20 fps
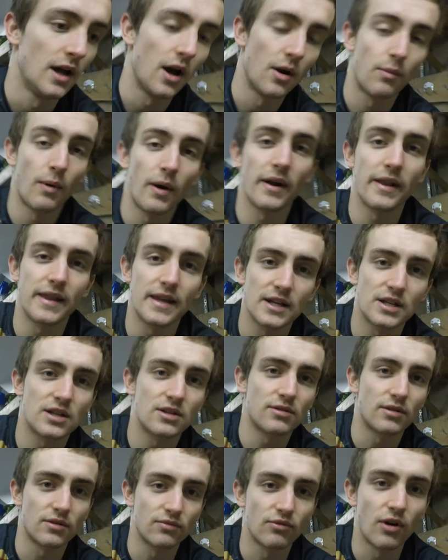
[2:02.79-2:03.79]
One of the
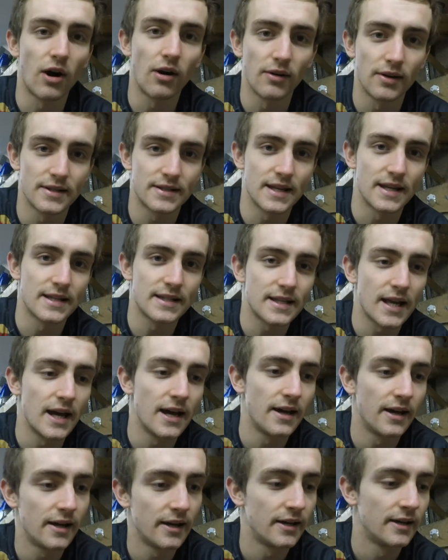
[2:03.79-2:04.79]
issues with the rollers is
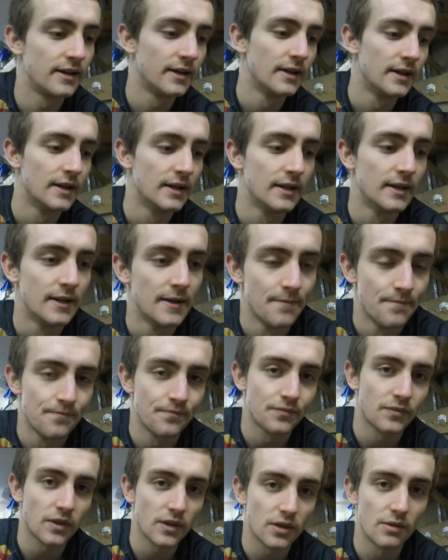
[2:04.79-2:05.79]

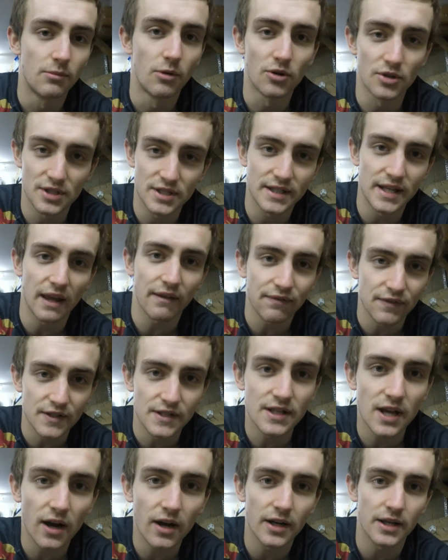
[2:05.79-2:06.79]
the more stiff
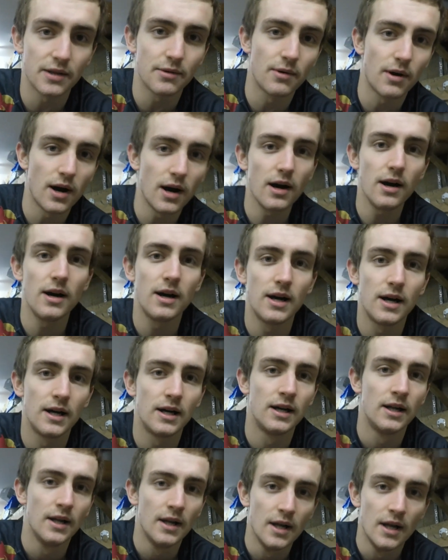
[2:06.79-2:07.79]
and tight you are,
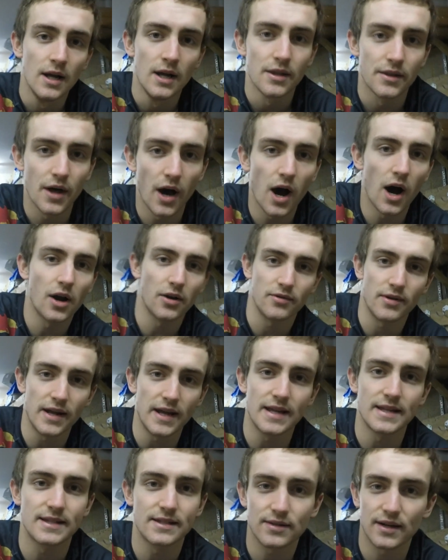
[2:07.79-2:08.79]
the harder it
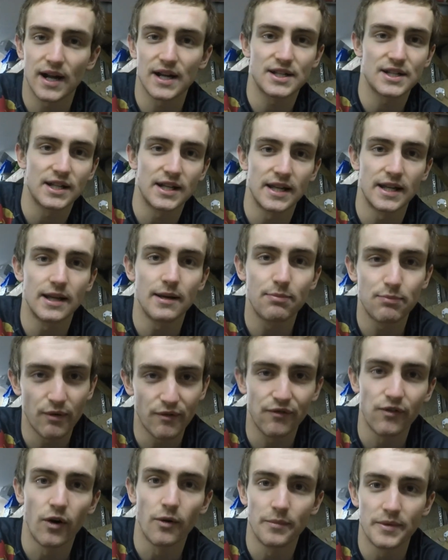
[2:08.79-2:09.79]
is to actually
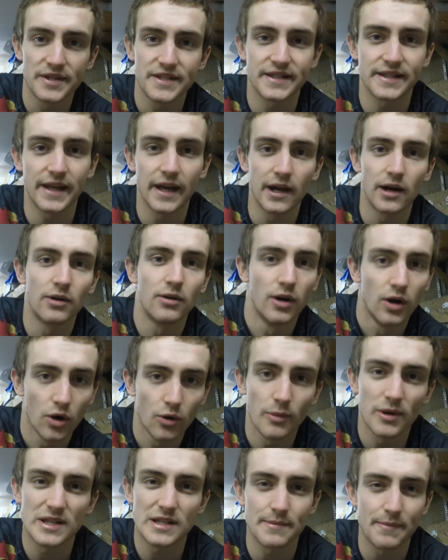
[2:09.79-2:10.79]
perform the skill,
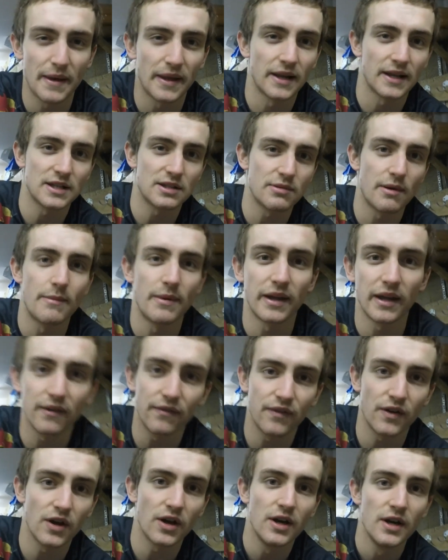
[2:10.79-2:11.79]
almost a bit like swimming.
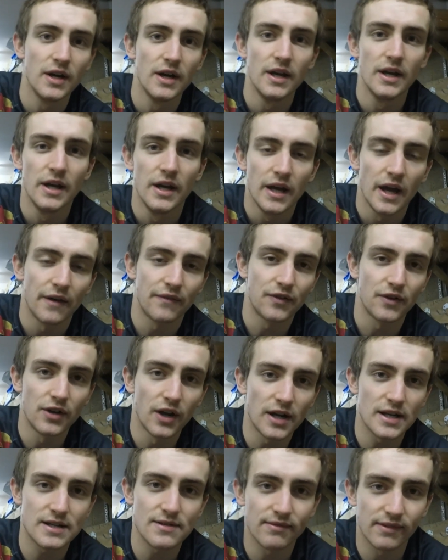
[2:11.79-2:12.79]
If you're
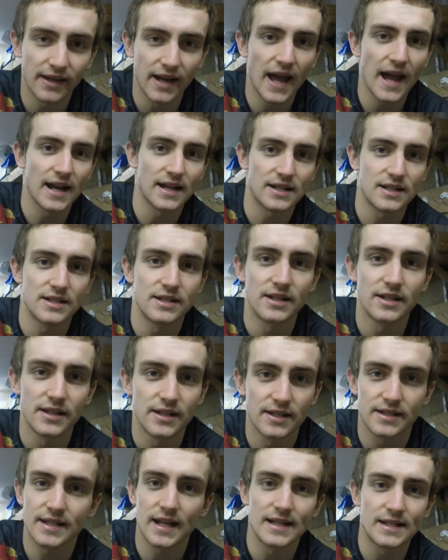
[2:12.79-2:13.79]
nice and relaxed,
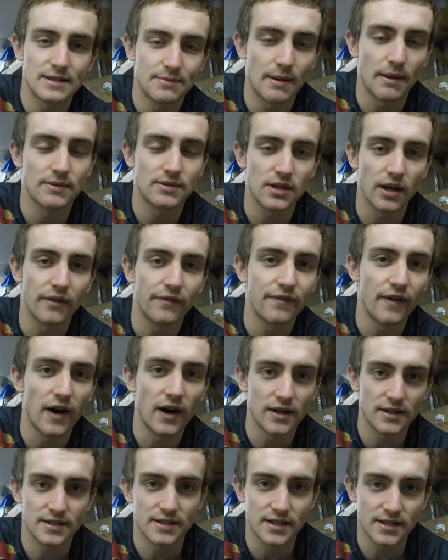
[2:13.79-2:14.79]
you tend to be able to go
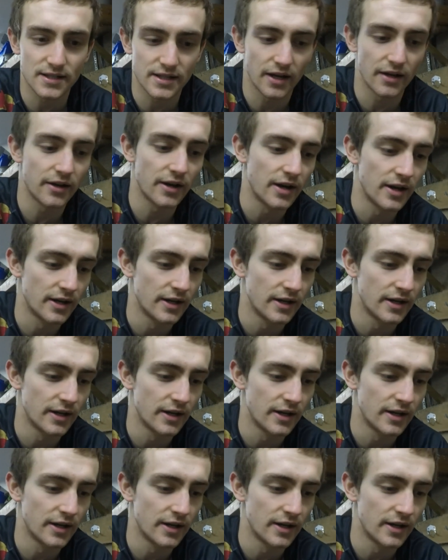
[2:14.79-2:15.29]
faster. So